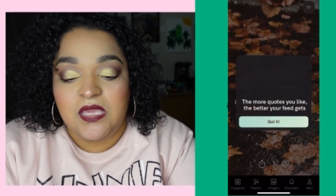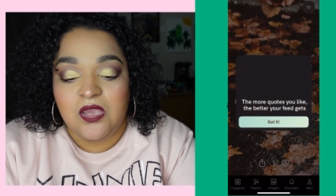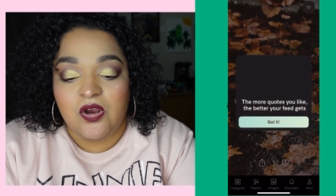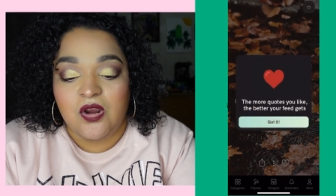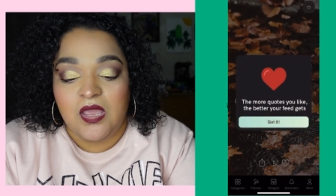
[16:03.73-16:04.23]

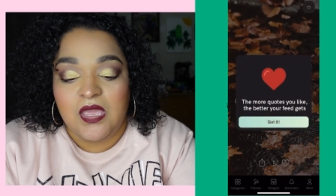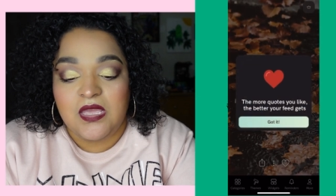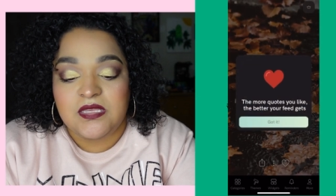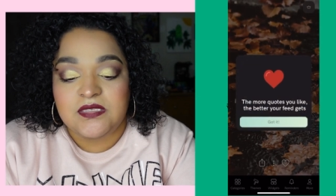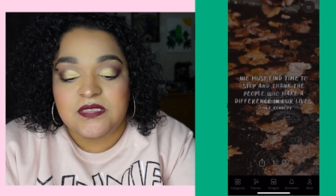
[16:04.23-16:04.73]
here
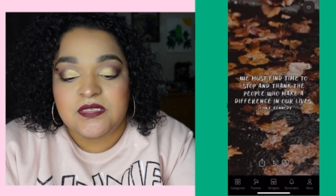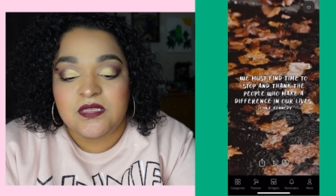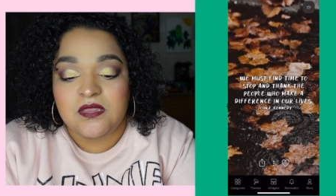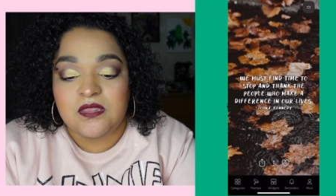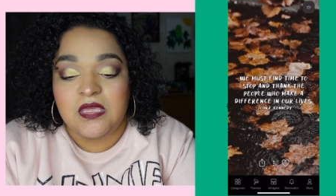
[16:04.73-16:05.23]
is
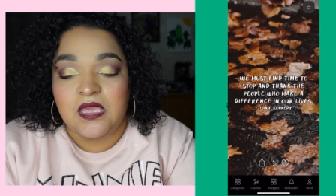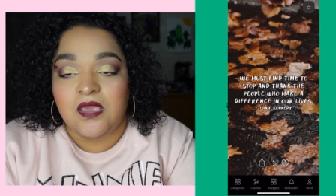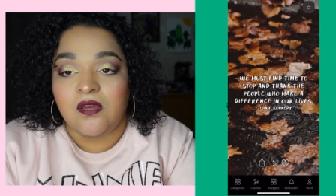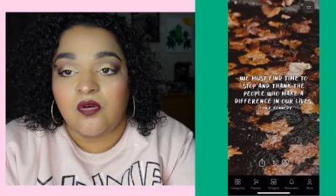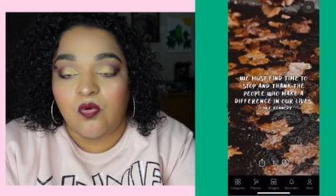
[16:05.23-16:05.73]

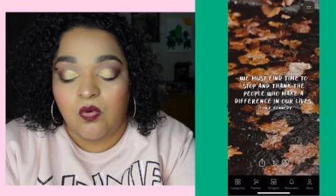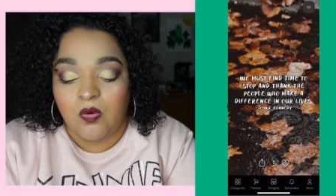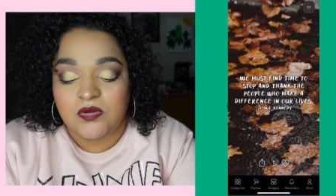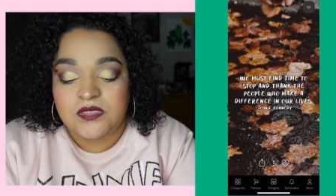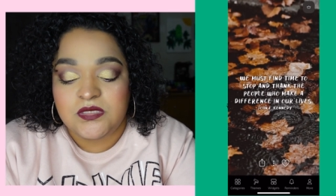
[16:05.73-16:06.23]
the
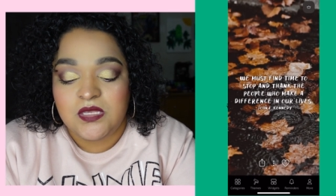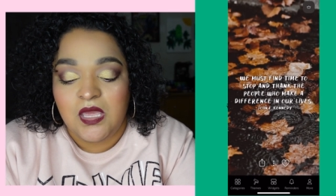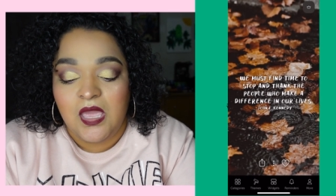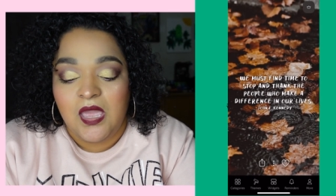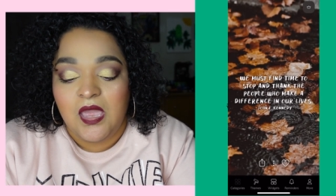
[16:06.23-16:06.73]
quotes.
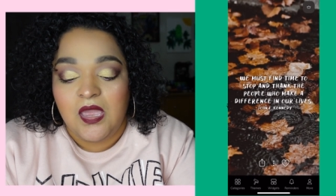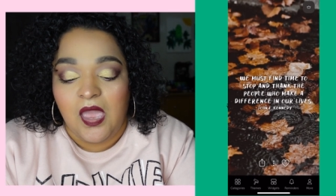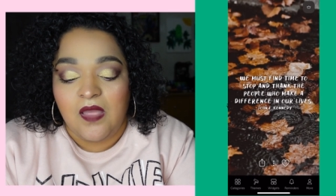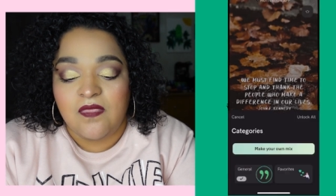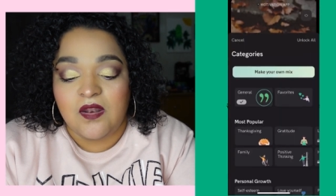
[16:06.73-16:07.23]

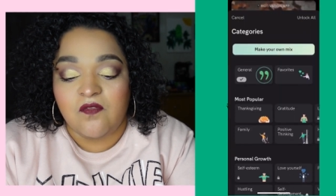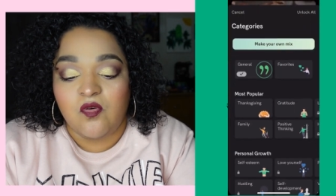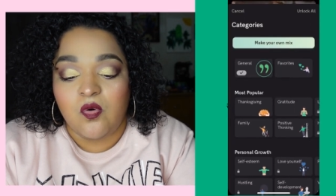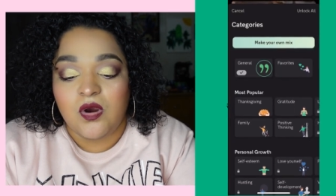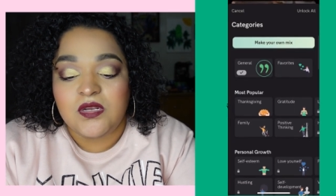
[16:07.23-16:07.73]
And then of
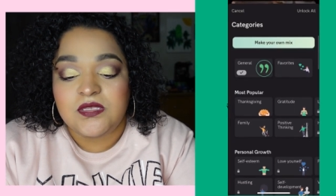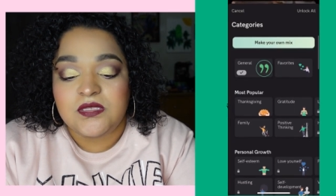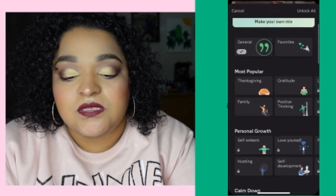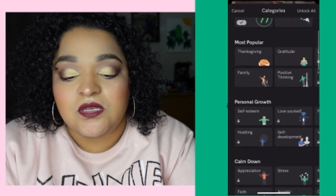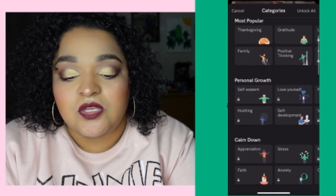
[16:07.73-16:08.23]

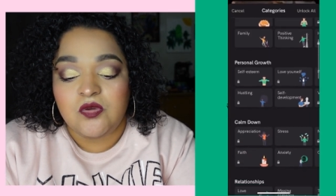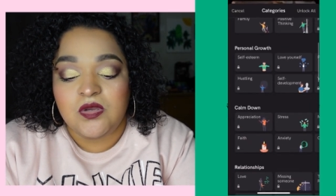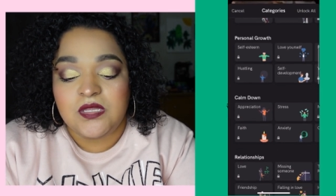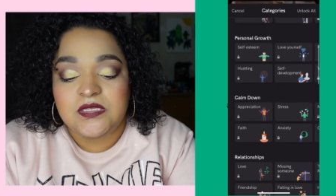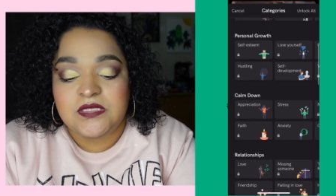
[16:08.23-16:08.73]
course you
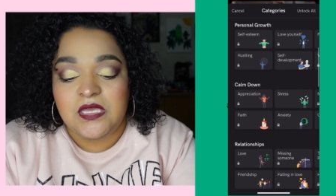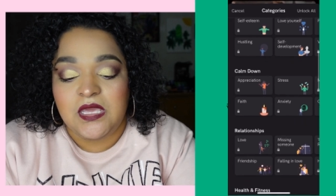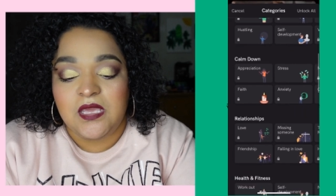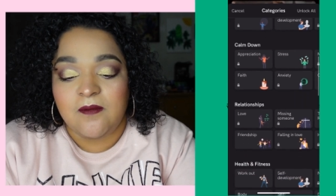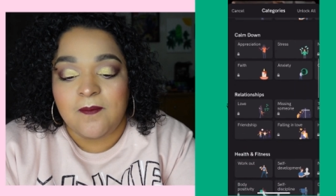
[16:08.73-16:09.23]
can
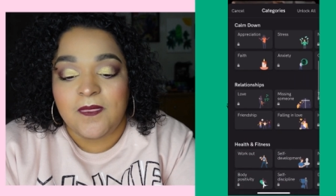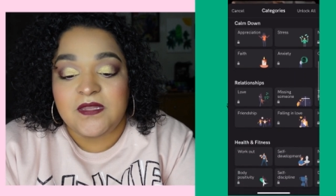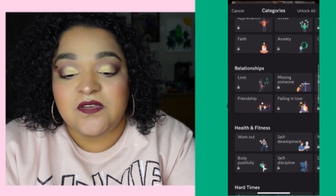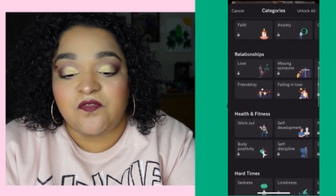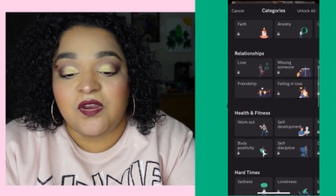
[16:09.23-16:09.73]
see the
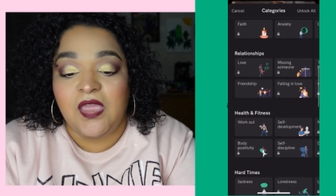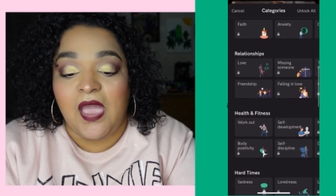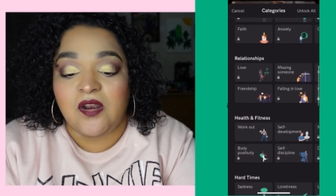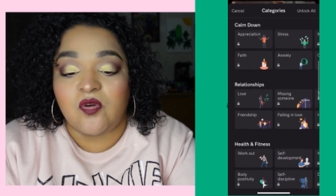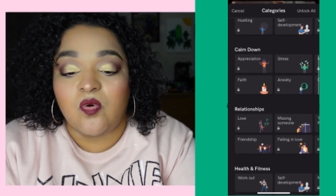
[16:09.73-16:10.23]
different
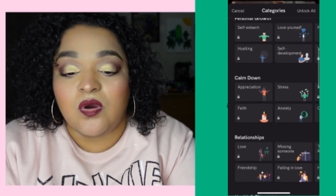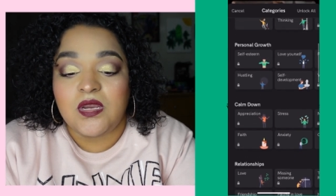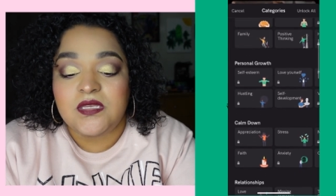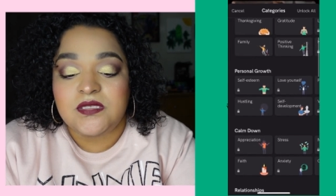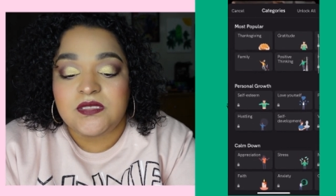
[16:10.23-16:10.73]

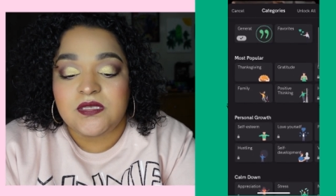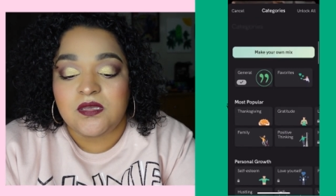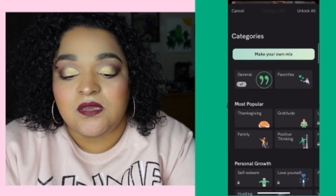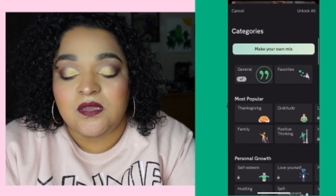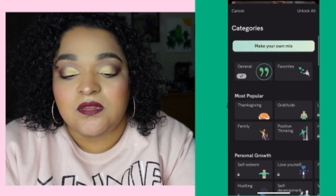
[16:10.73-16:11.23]
categories
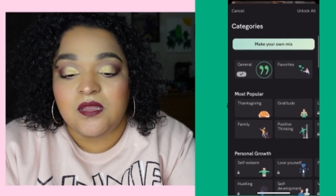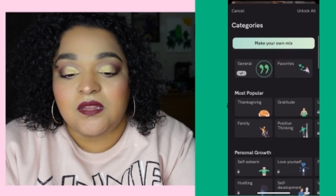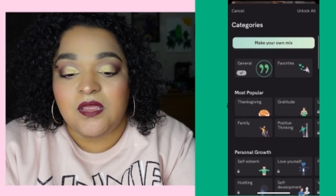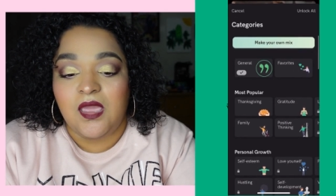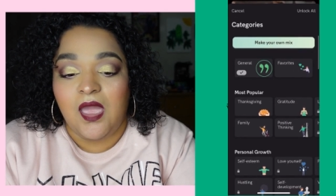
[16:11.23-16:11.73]

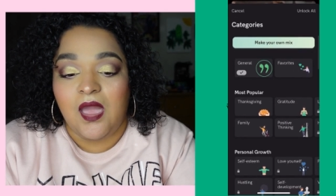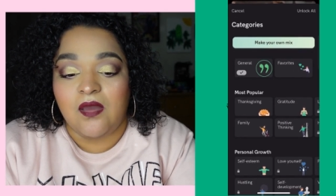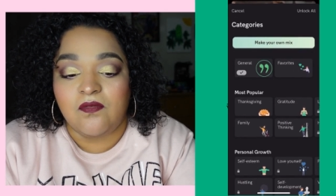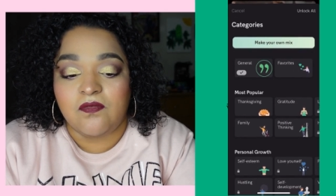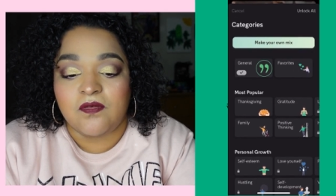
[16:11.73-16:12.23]
that they
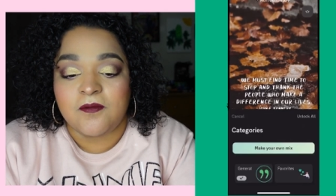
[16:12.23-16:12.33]
have.